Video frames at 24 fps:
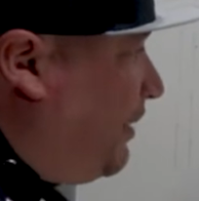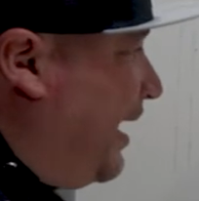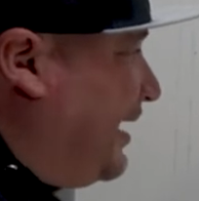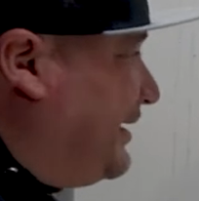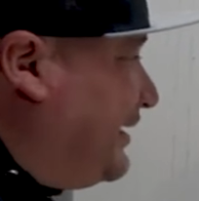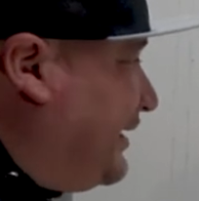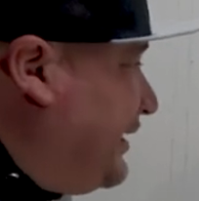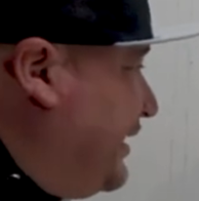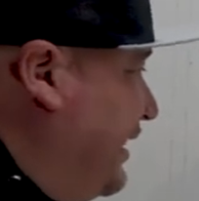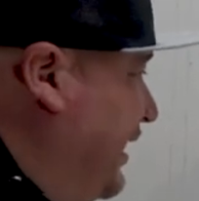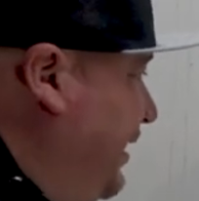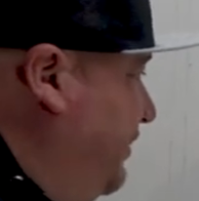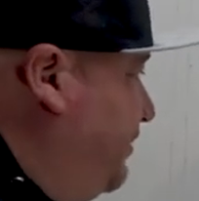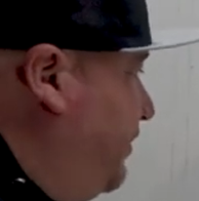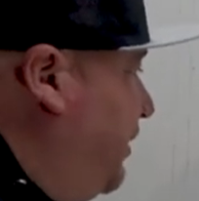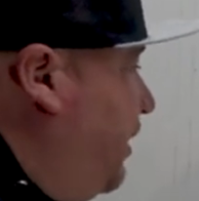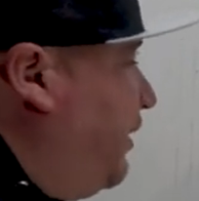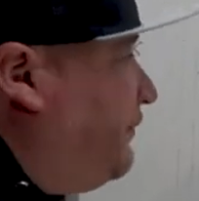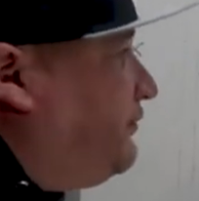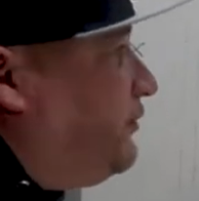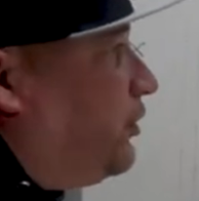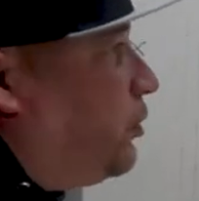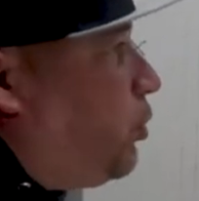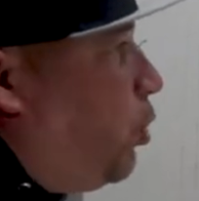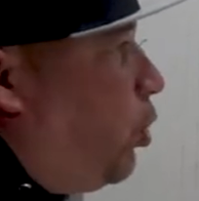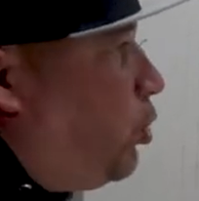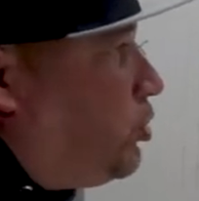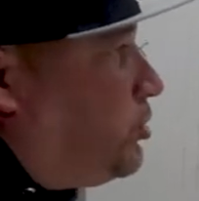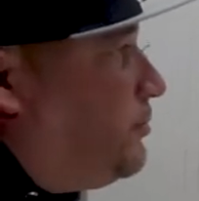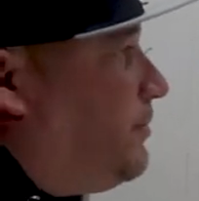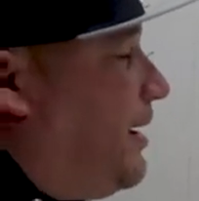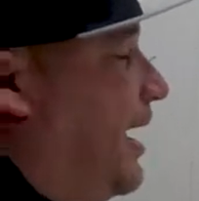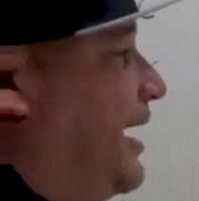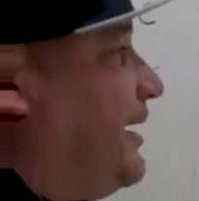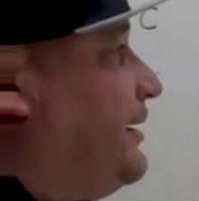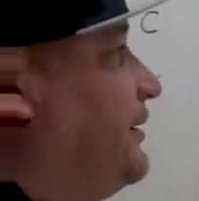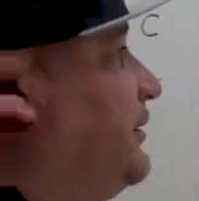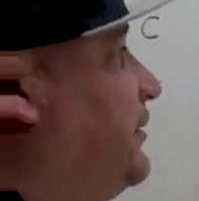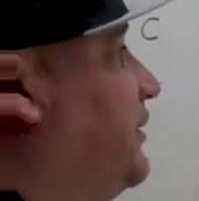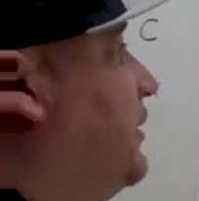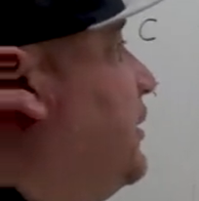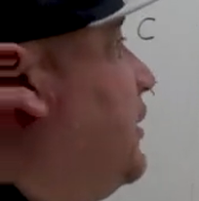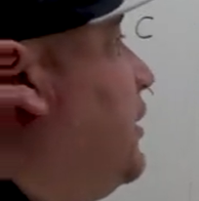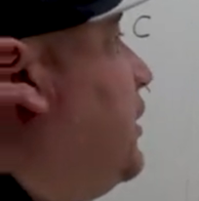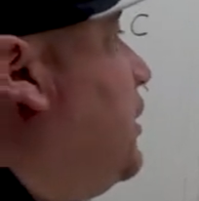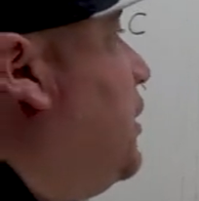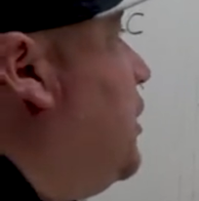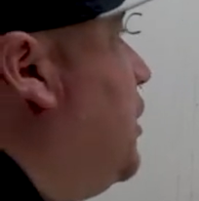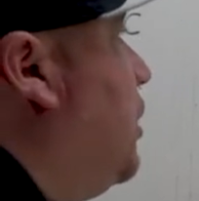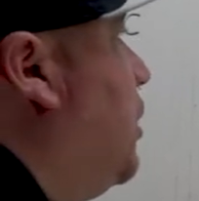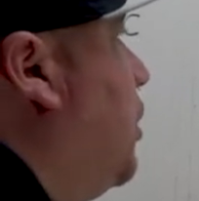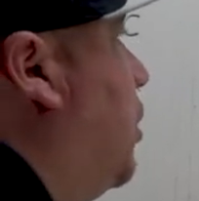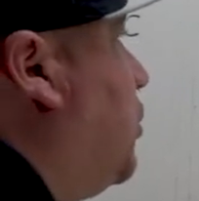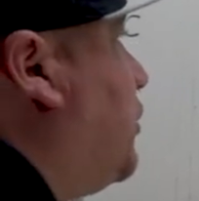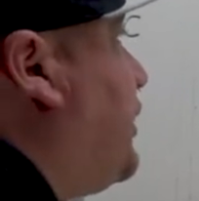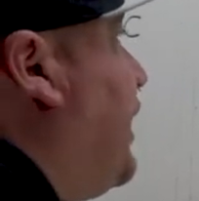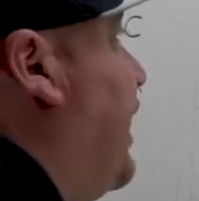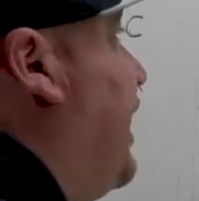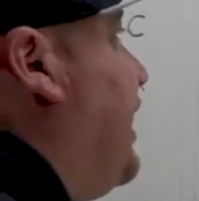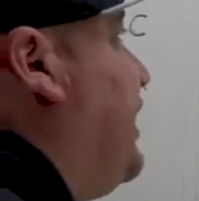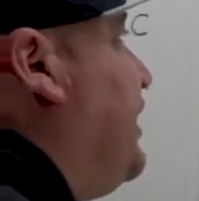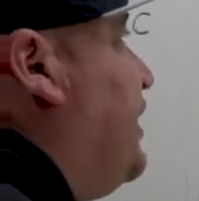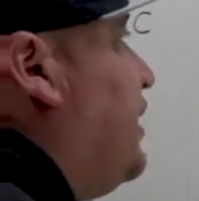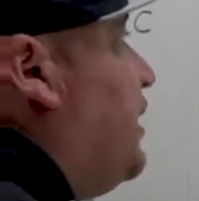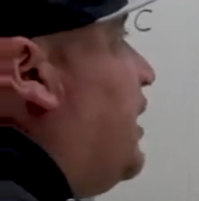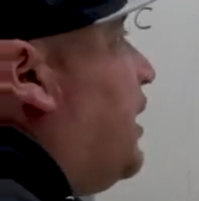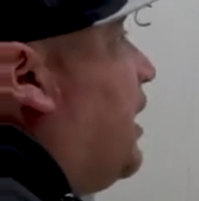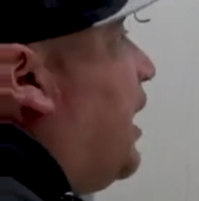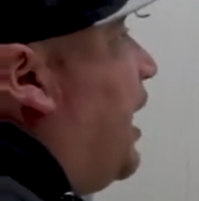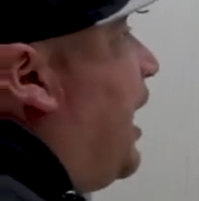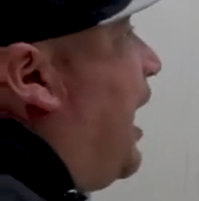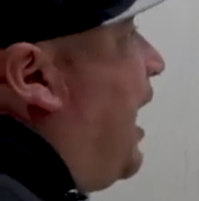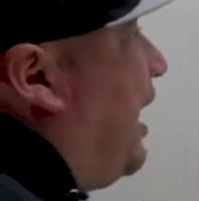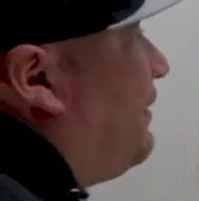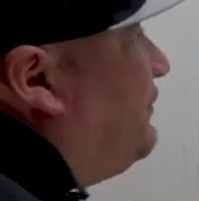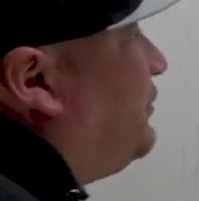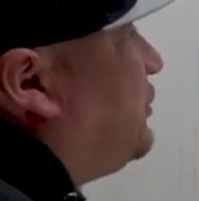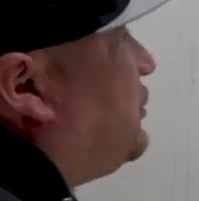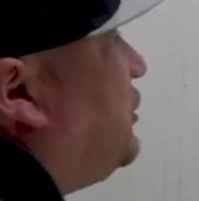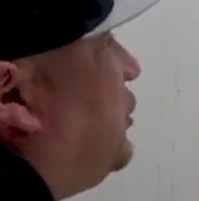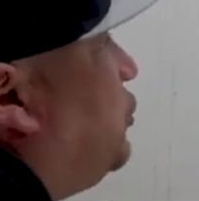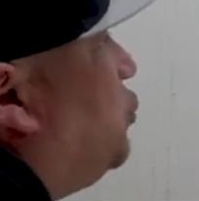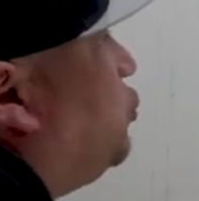by the keep of the quarterback. Okay? Obviously,